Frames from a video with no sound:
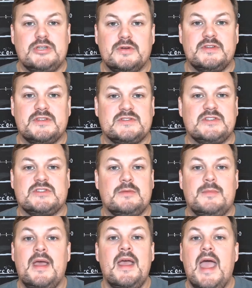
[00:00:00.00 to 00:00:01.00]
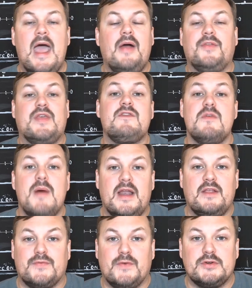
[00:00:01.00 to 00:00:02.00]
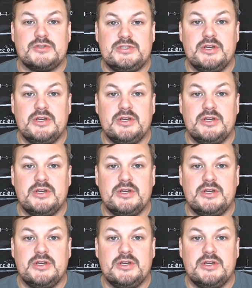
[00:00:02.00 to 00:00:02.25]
year in the system. Hell, it's everybody's first